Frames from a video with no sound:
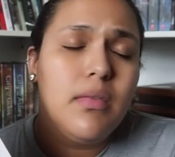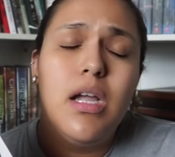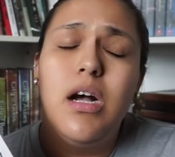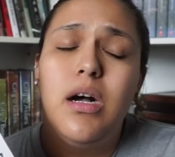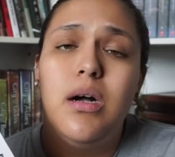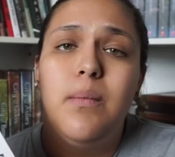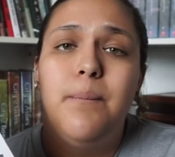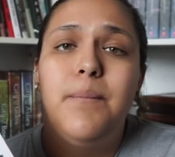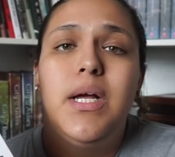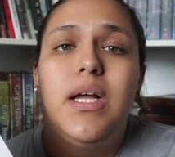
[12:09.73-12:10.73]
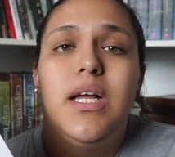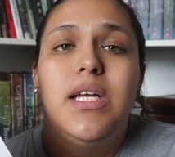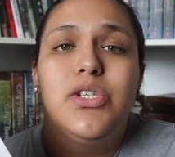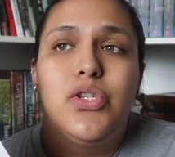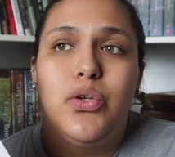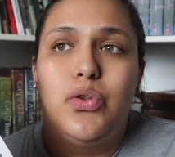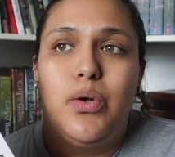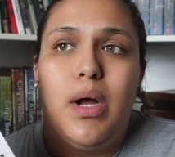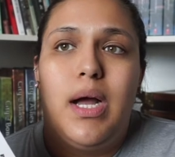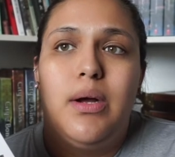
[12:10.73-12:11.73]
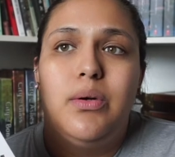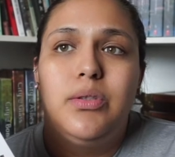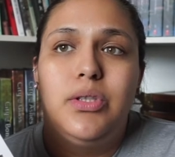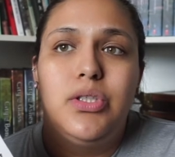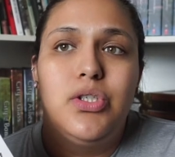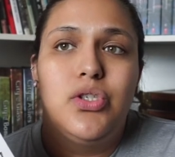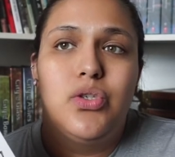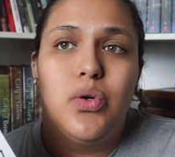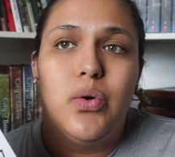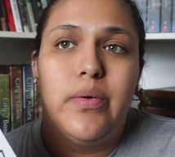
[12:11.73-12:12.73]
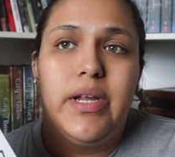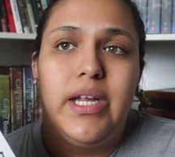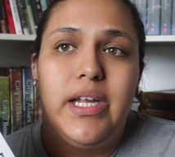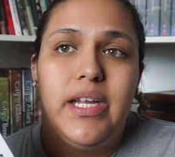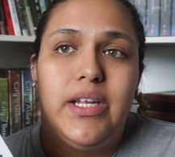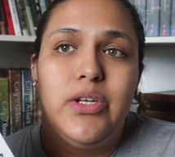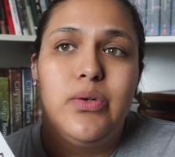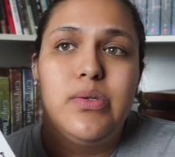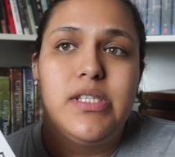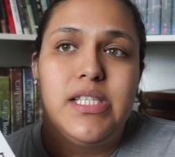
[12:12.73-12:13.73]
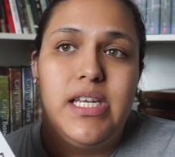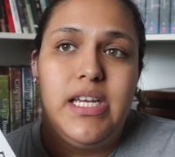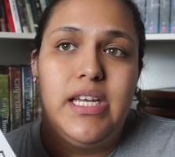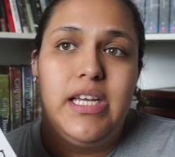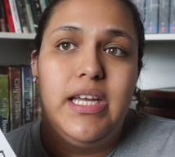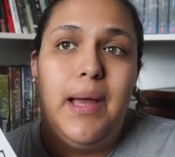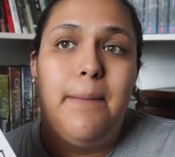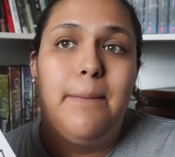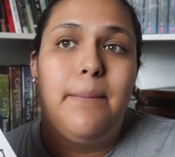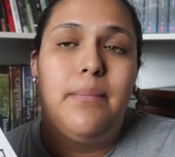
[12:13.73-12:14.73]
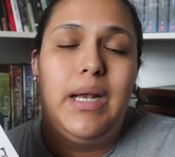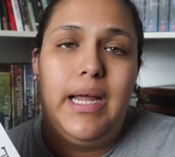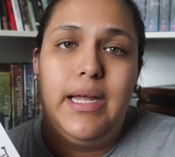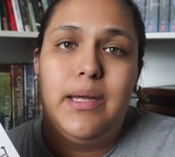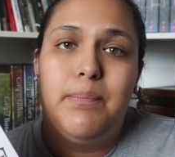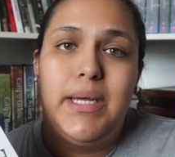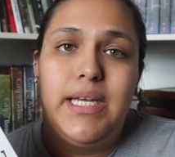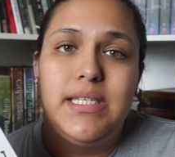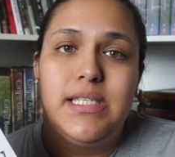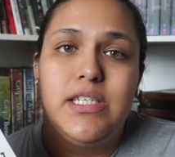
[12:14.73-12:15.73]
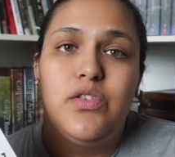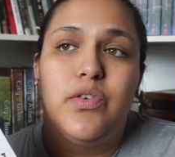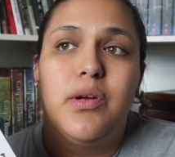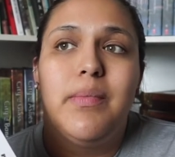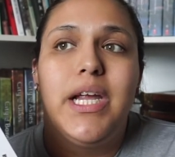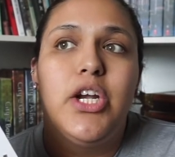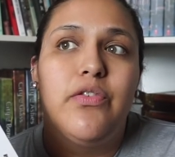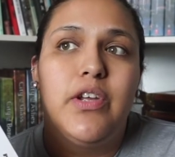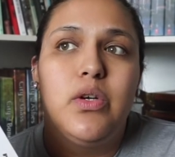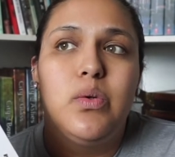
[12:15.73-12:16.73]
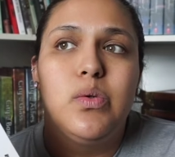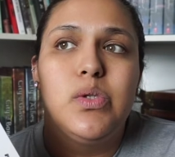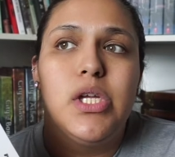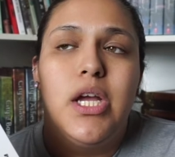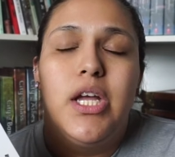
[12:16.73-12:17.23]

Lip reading: So throughout the story, you see like pieces from interviews.